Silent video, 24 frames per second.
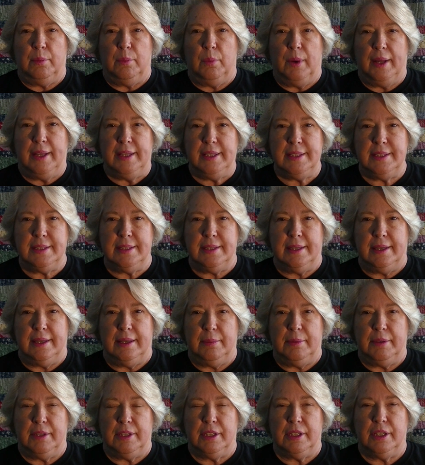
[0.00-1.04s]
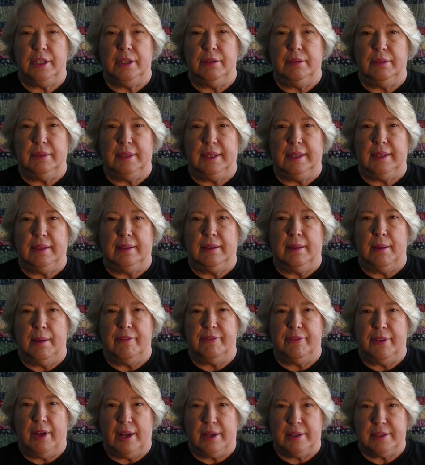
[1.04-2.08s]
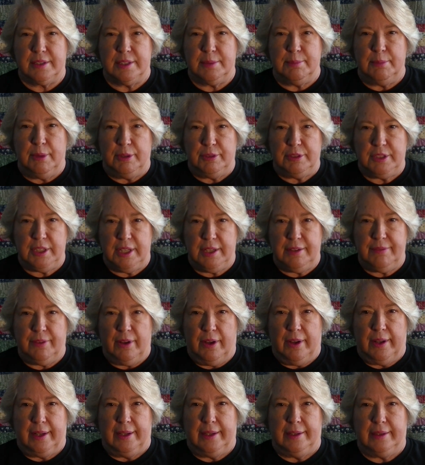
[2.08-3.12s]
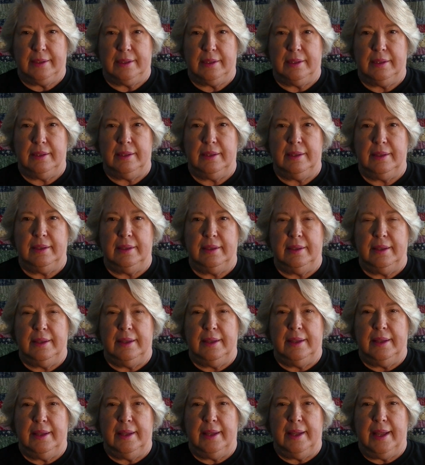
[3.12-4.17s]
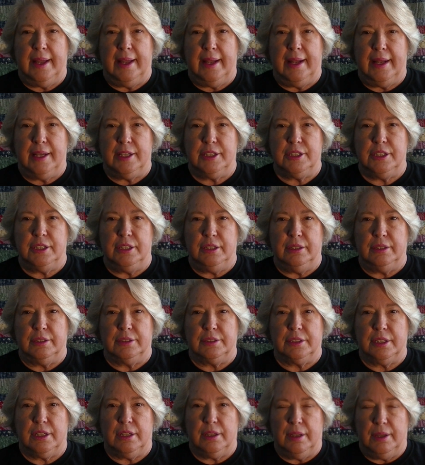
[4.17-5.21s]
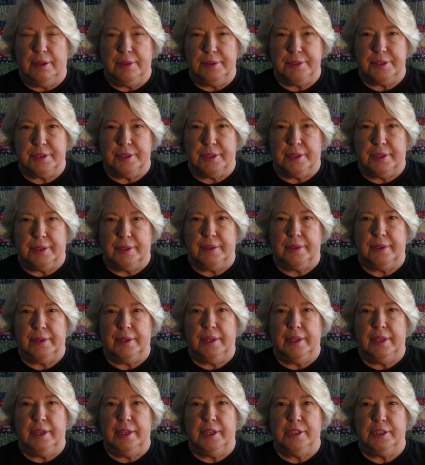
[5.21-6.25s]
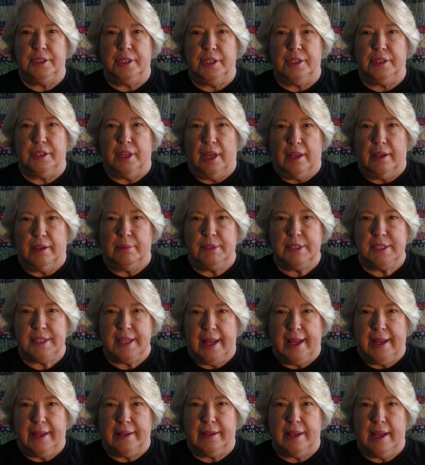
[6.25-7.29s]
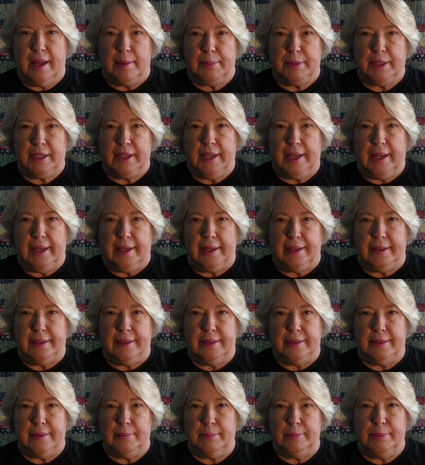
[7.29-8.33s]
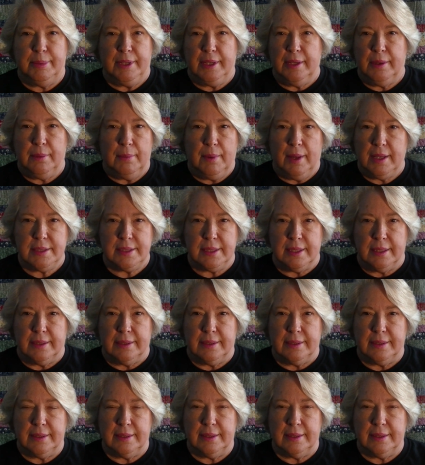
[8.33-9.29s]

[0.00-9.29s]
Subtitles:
onesie with a cute little fox motif on it. And as she looked closer, she thought it was hand appliqued, but it wasn't.